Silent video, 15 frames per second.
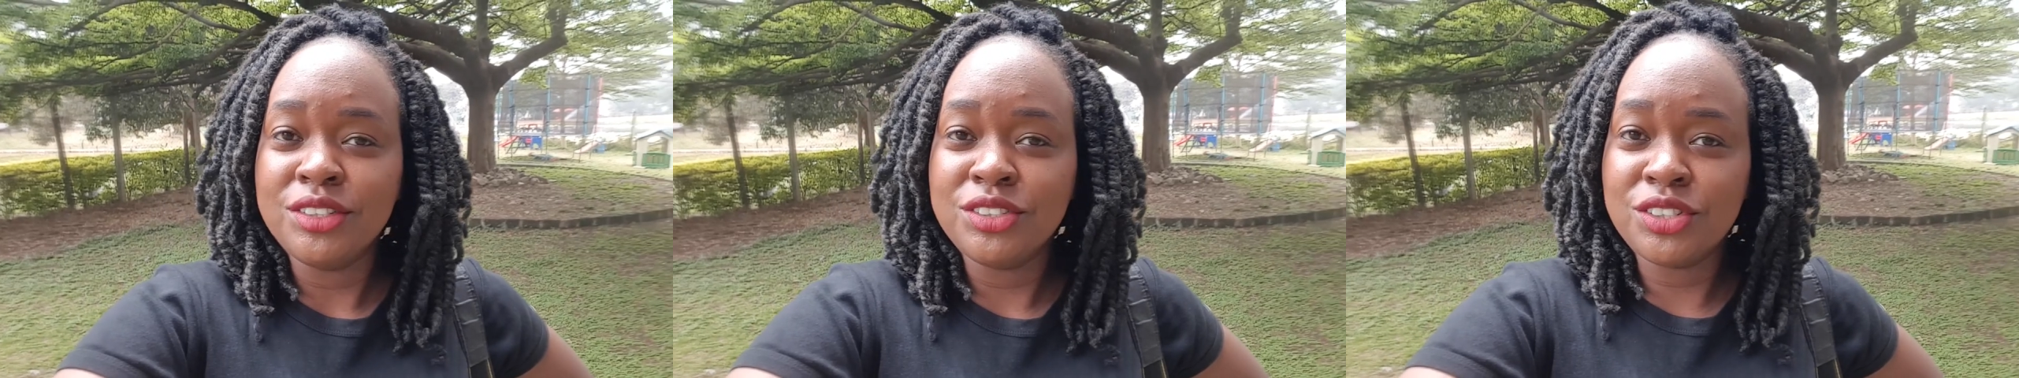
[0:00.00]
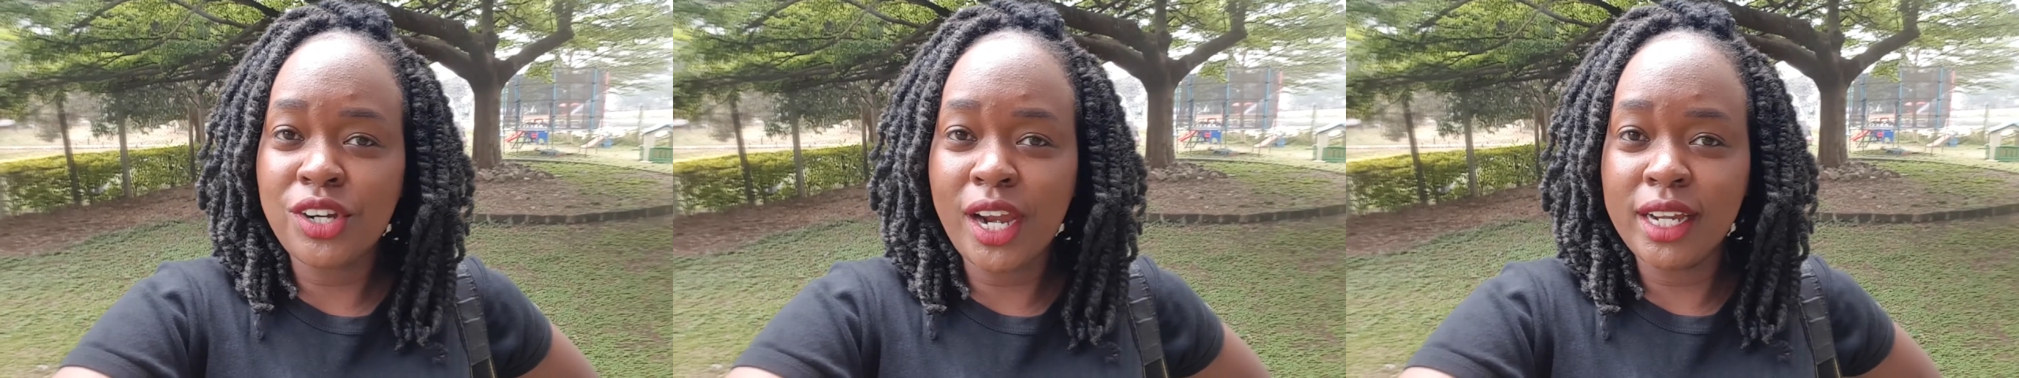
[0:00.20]

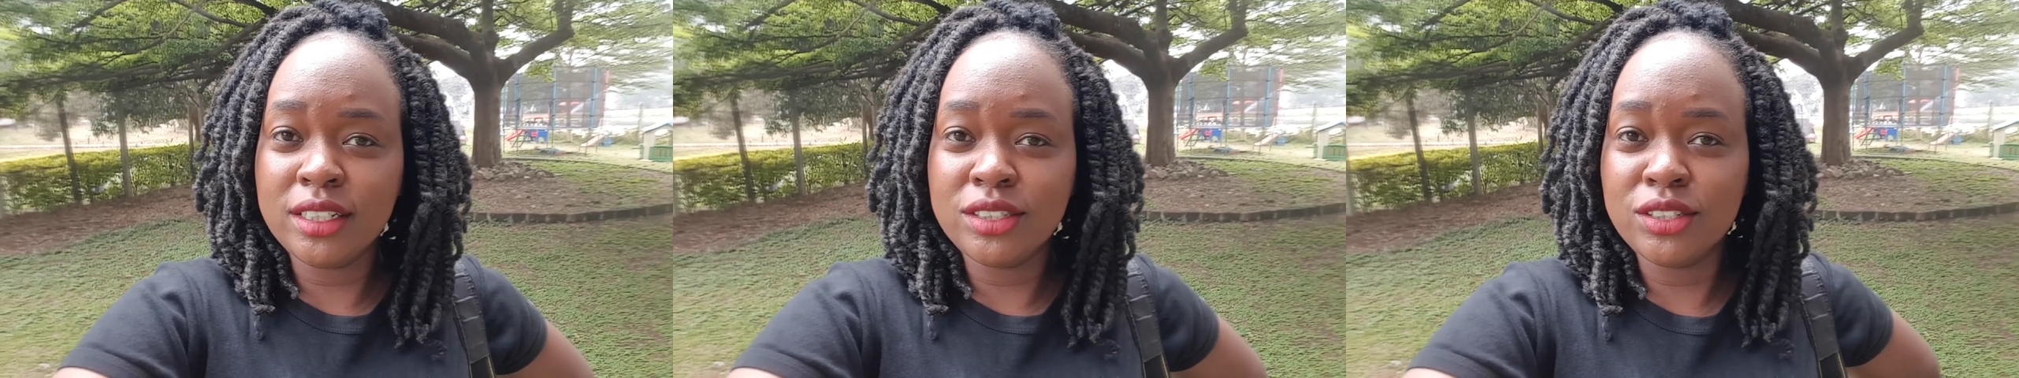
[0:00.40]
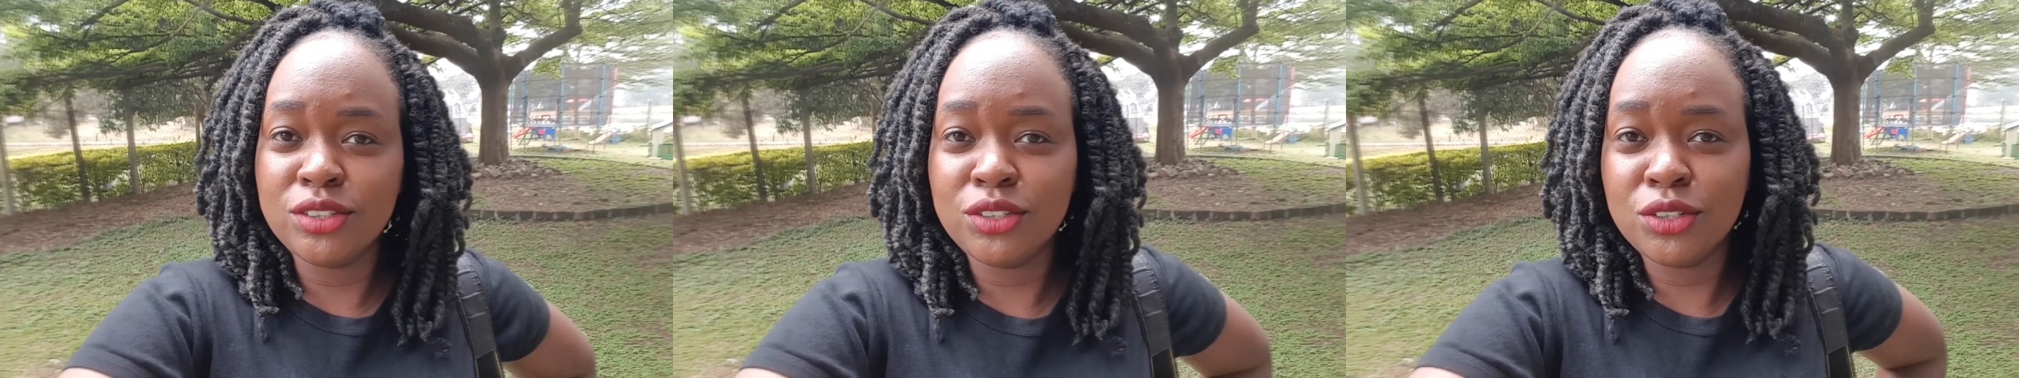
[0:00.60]

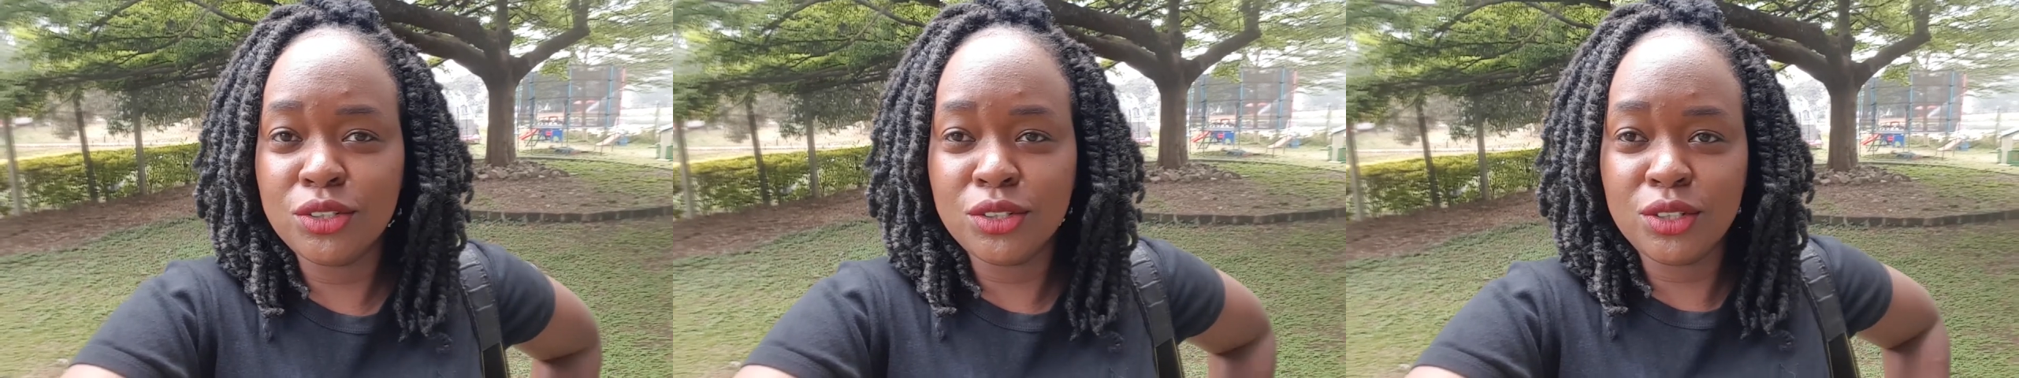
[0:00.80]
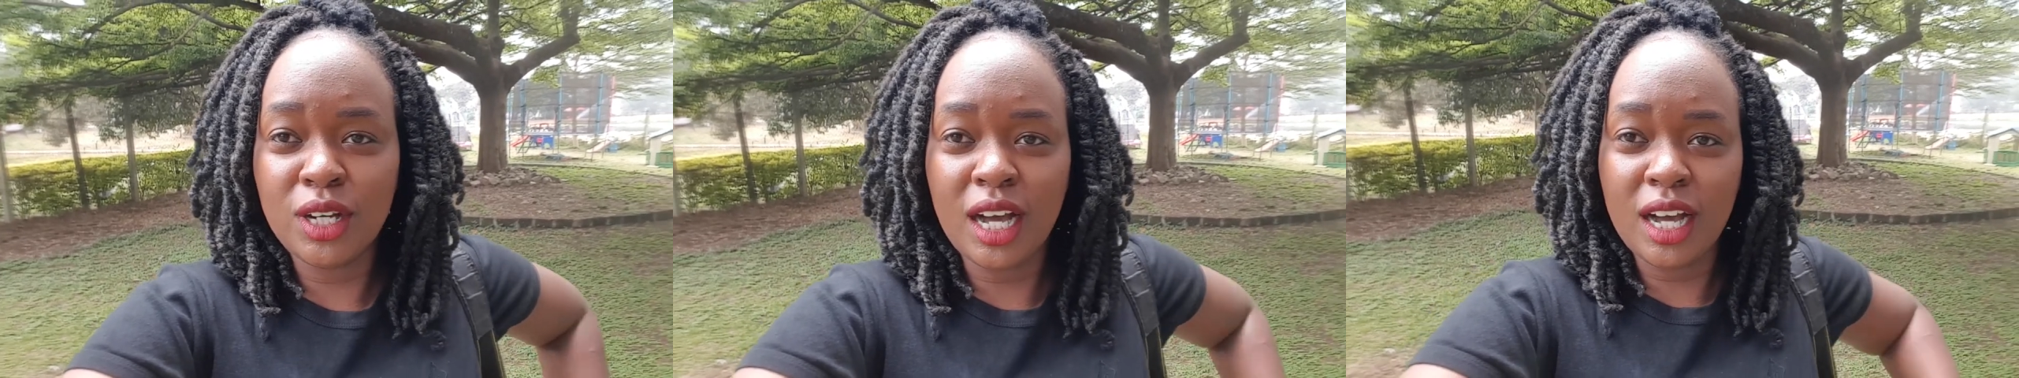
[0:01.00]
trying to do